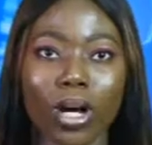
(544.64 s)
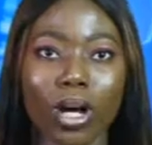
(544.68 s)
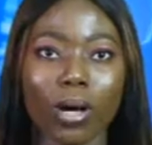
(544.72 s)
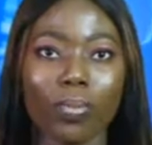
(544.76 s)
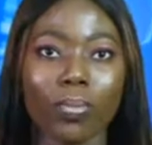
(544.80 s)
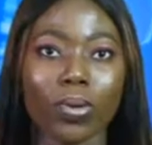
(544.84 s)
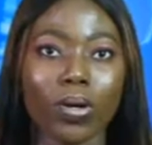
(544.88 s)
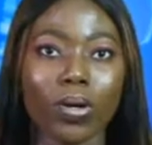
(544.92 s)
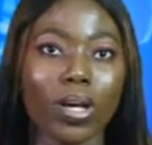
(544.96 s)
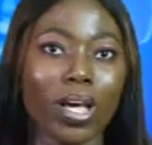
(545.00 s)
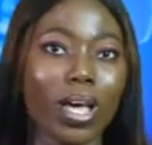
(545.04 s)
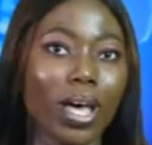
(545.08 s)
Cup
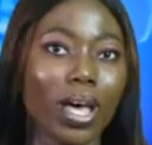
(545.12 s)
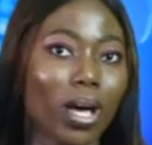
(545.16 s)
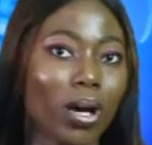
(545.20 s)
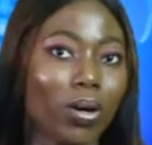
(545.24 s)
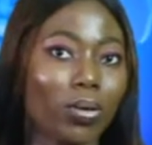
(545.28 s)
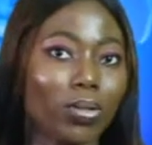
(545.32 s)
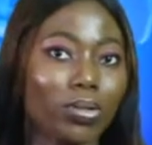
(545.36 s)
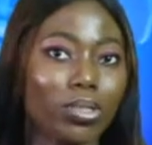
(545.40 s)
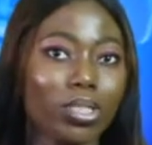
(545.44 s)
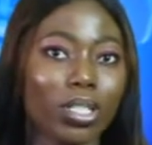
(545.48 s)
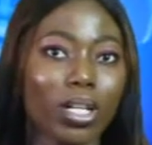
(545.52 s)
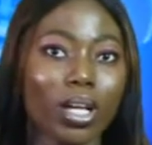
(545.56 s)
are
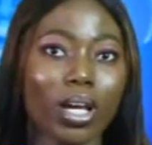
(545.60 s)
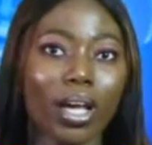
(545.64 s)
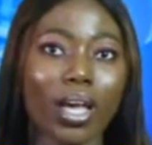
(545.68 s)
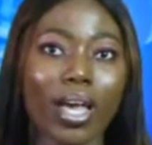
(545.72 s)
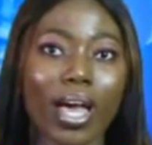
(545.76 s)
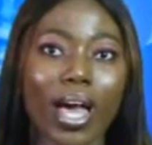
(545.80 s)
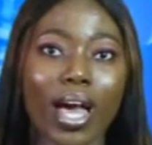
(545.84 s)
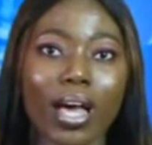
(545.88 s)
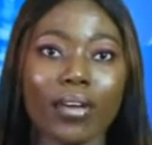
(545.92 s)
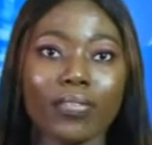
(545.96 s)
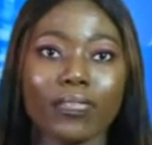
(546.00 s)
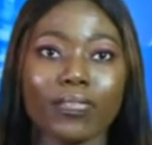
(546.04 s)
held
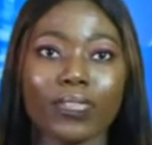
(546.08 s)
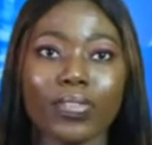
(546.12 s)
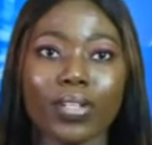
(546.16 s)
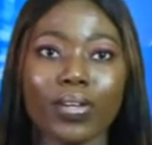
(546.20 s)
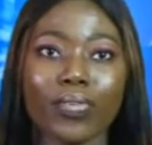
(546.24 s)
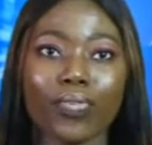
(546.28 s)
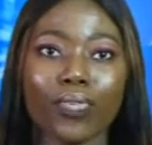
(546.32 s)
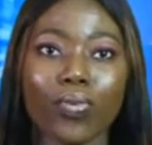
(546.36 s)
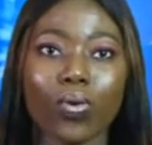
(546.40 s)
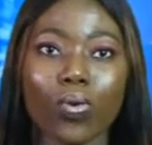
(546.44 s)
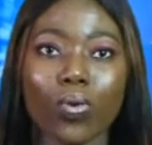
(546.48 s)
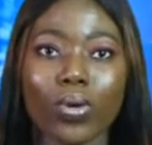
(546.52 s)
every
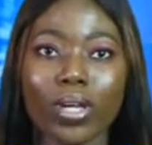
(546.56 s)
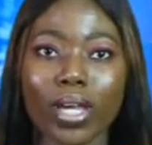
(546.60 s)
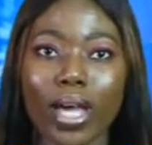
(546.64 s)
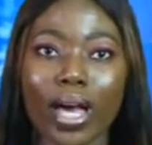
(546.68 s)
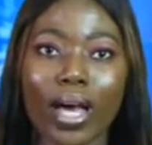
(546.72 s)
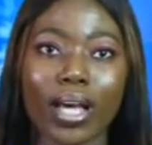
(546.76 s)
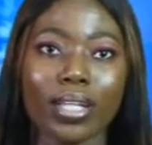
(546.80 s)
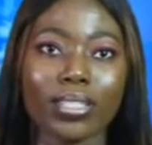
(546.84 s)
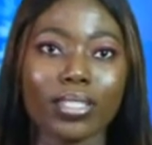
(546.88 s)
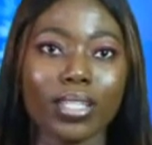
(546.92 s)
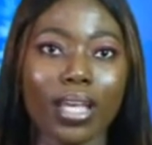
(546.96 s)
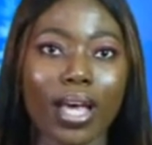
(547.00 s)
4
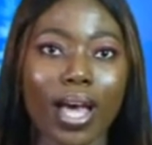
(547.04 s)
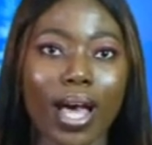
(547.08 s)
years,